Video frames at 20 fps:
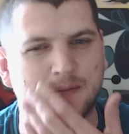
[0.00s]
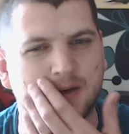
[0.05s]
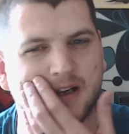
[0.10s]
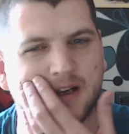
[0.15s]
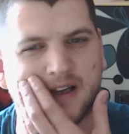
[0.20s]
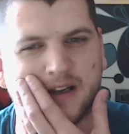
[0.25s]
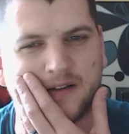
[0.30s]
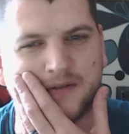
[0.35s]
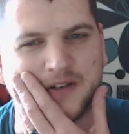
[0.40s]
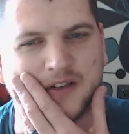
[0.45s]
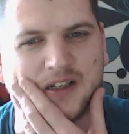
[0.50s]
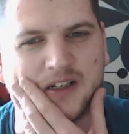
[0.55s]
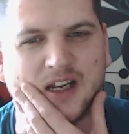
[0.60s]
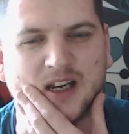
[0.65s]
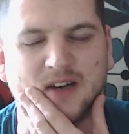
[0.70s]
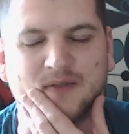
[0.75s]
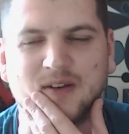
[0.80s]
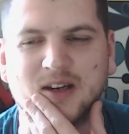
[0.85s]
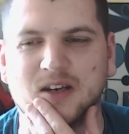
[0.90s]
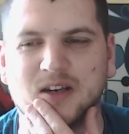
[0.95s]
Like, I've just
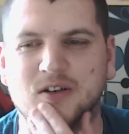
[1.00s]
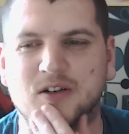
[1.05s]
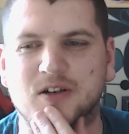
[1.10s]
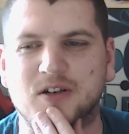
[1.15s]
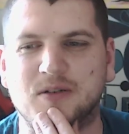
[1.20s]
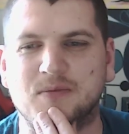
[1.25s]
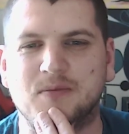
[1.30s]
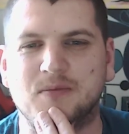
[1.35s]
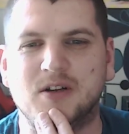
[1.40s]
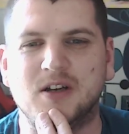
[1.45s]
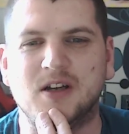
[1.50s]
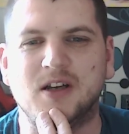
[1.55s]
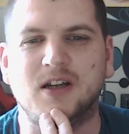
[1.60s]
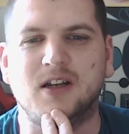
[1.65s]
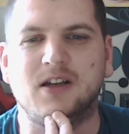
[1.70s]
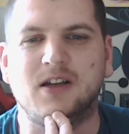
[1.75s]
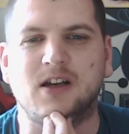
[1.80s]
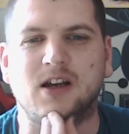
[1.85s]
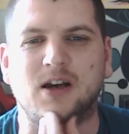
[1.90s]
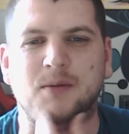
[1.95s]
kind of ignored them,
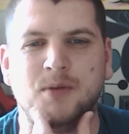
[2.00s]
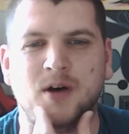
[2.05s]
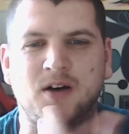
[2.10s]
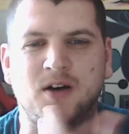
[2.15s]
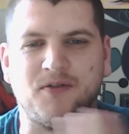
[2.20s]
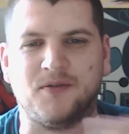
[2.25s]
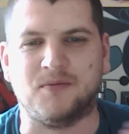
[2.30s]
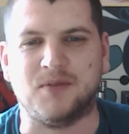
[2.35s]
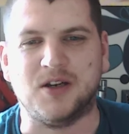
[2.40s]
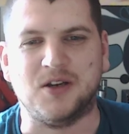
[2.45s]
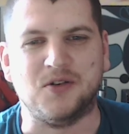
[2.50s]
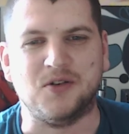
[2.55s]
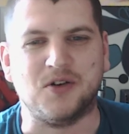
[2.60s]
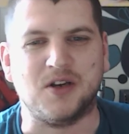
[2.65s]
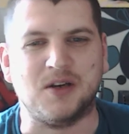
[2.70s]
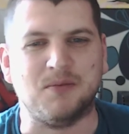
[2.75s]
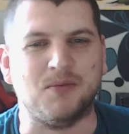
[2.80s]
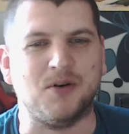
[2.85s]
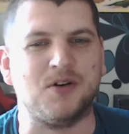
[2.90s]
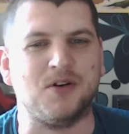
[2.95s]
apart from The
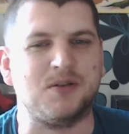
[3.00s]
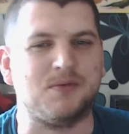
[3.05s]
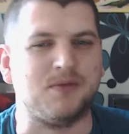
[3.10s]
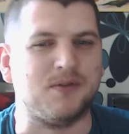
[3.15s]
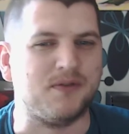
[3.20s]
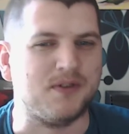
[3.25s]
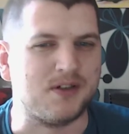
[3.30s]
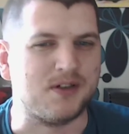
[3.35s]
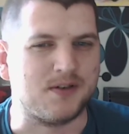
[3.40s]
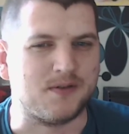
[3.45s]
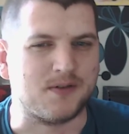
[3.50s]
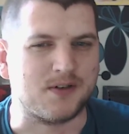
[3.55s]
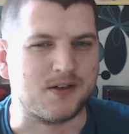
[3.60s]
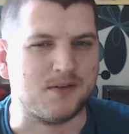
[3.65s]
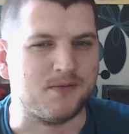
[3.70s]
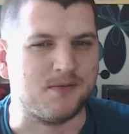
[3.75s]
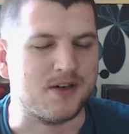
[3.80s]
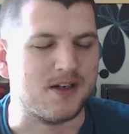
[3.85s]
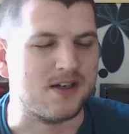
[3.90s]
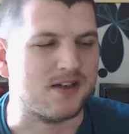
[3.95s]
Annoying Post Brothers for
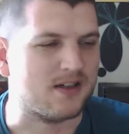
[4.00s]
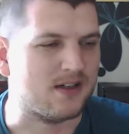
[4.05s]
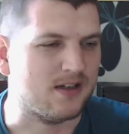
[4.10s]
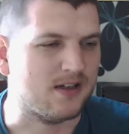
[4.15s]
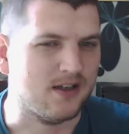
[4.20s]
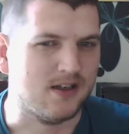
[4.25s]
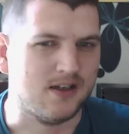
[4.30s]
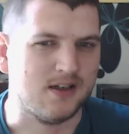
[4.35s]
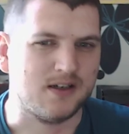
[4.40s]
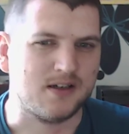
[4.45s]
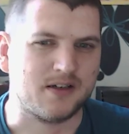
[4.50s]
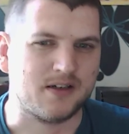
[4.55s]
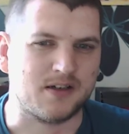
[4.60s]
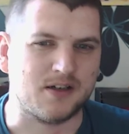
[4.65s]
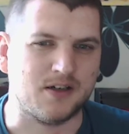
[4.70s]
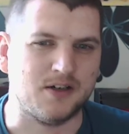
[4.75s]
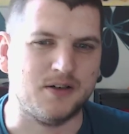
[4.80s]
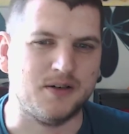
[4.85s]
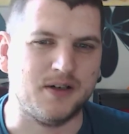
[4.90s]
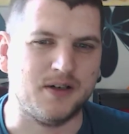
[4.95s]
some reason.
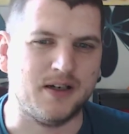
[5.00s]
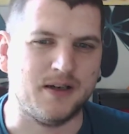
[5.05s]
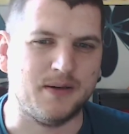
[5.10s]
So